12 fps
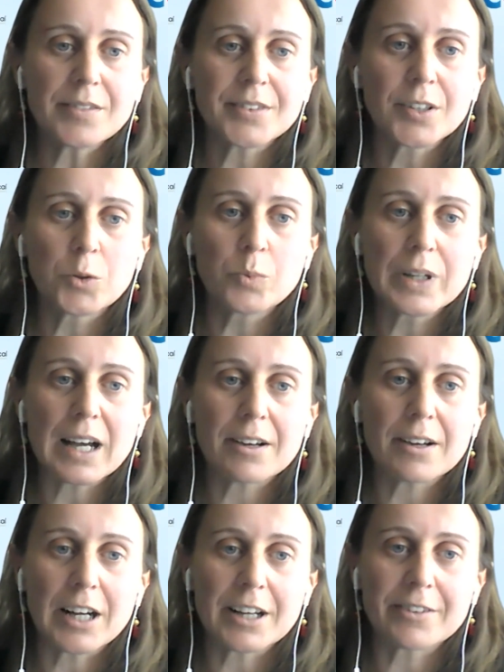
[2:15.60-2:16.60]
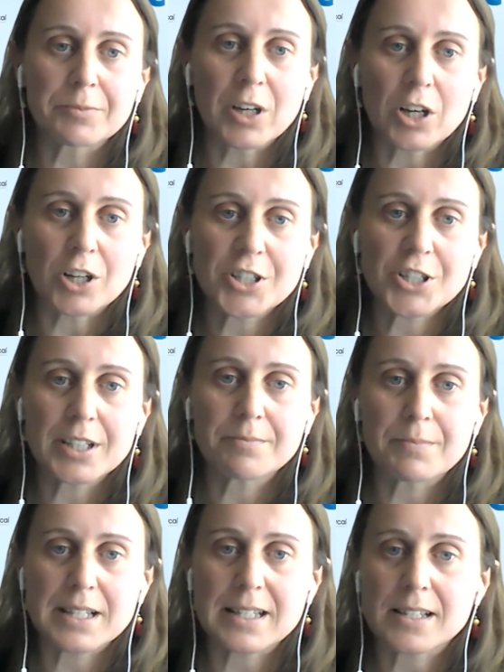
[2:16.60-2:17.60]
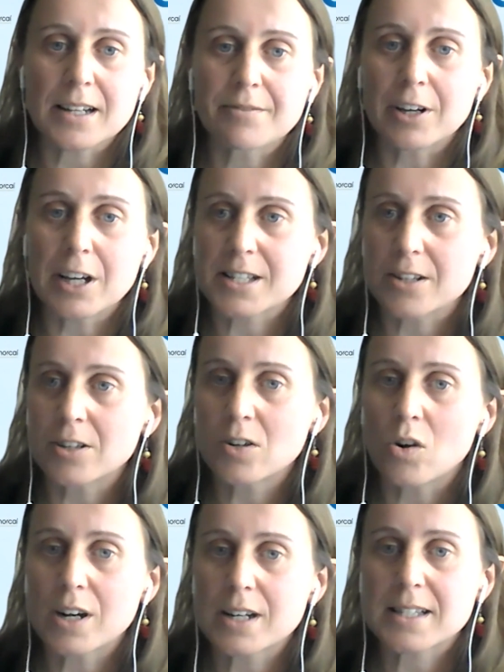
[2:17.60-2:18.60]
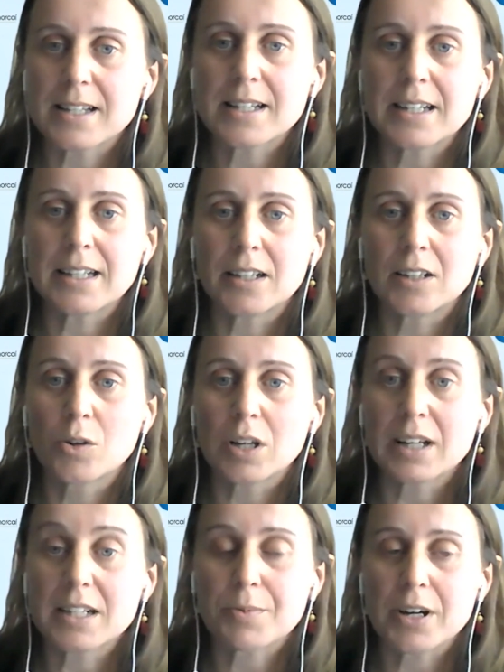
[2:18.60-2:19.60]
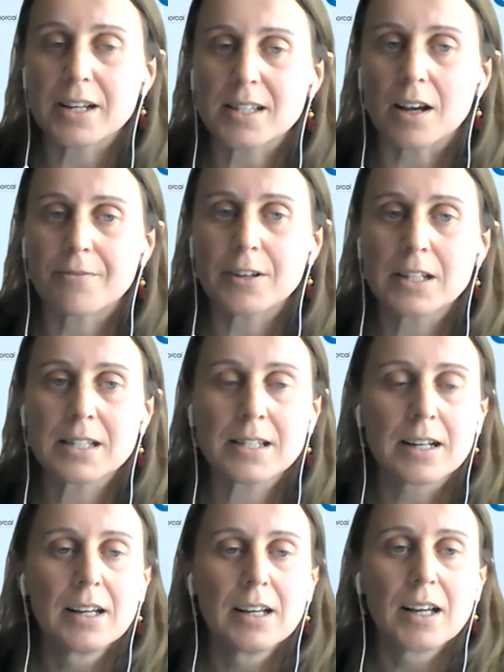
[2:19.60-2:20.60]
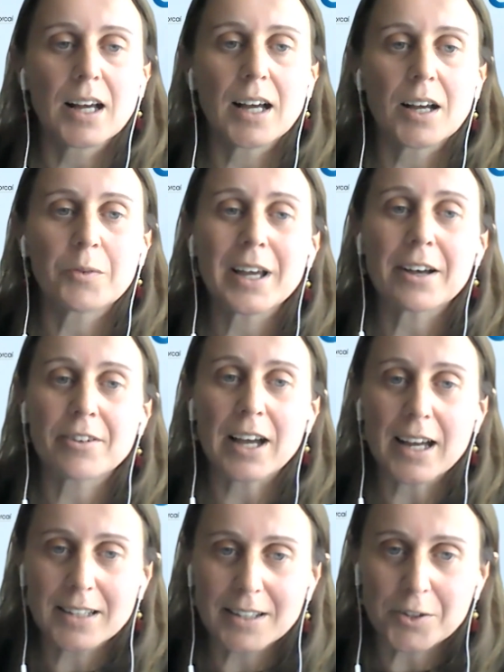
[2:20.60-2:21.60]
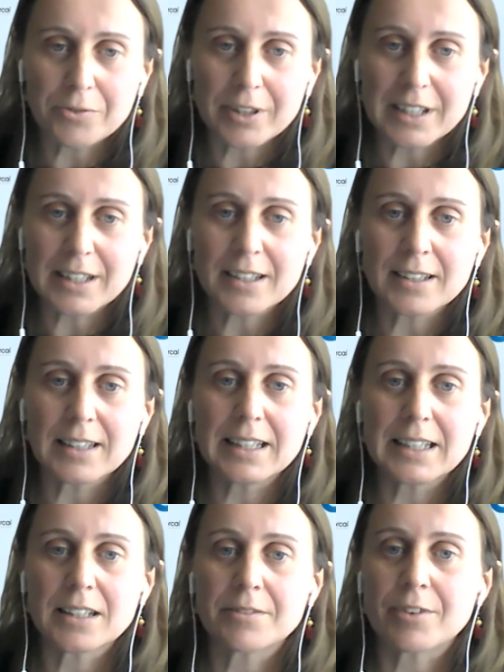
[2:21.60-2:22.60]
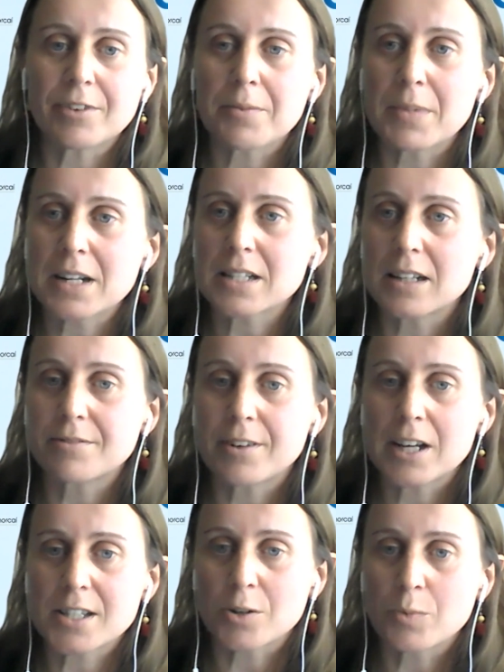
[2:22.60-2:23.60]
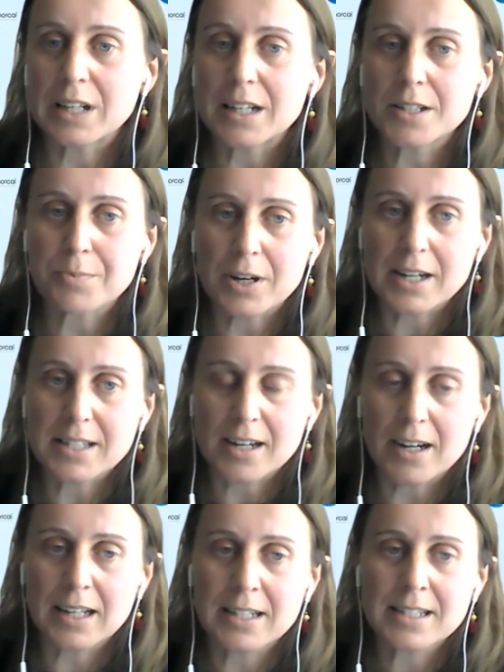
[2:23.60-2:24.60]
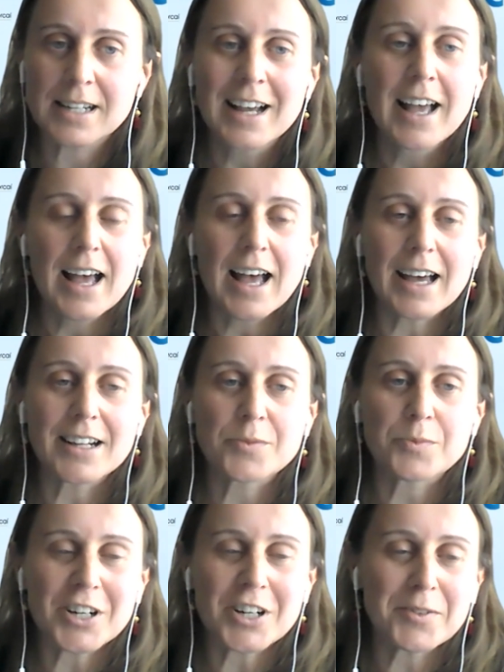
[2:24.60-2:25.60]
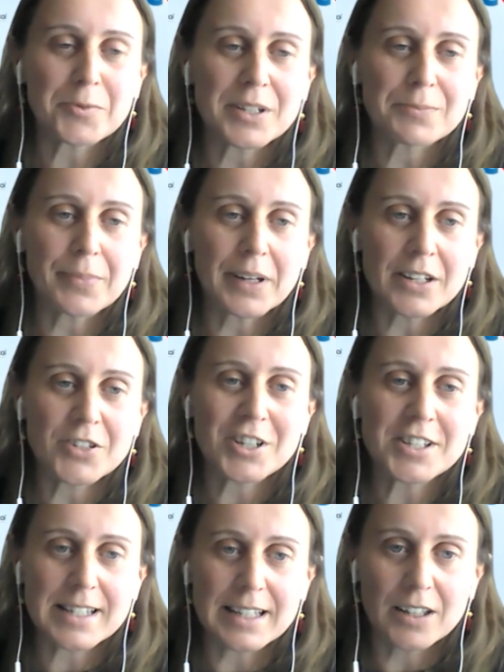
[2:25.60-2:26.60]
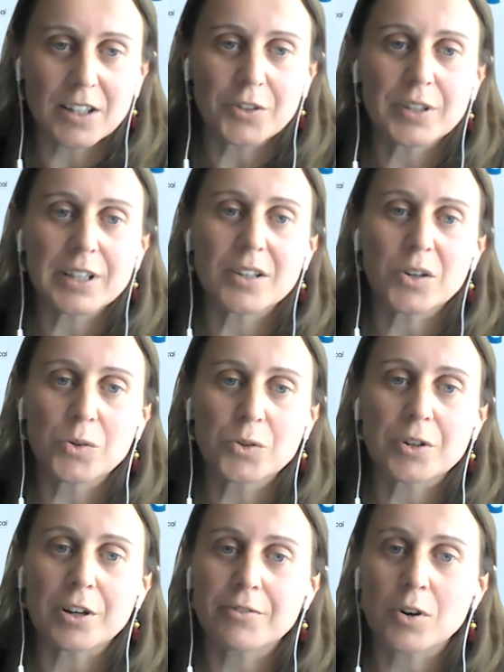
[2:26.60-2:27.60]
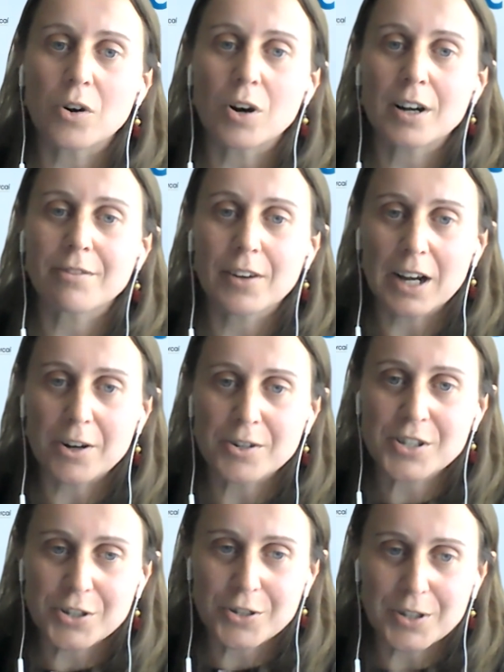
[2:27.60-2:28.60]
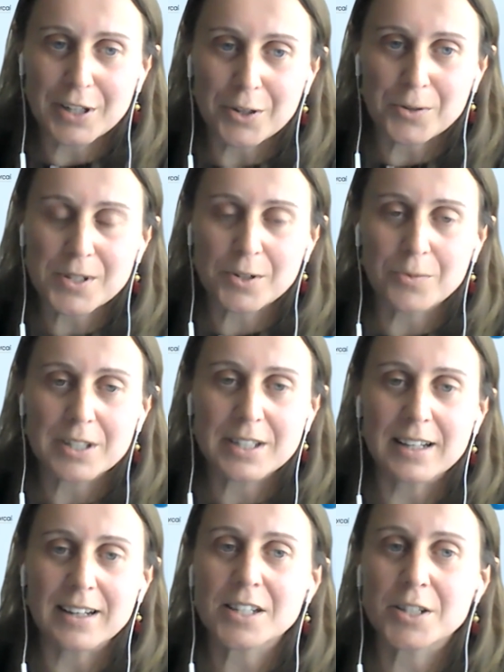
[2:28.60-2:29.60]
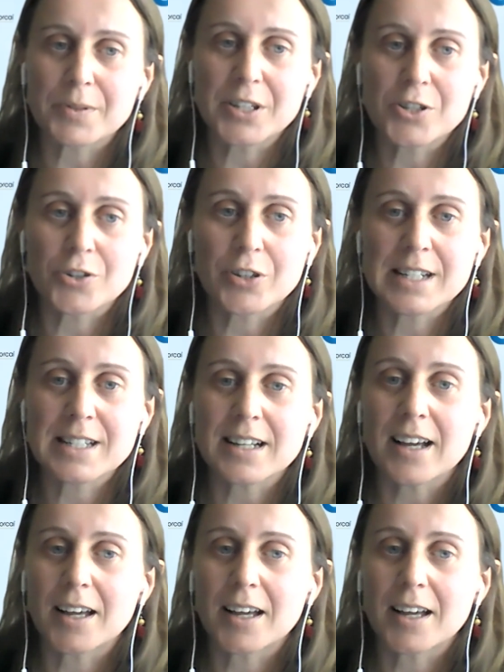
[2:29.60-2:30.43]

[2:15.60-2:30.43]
So we have Ivan McCutcheon, Business Advisor, Cork City Local Enterprise Office. We have Kathleen O'Regan, Lean and Environmental Advisor with Enterprise Ireland. And we're joined by Justine Looney, owner of Cork Flower Studio. So we're delighted to be joined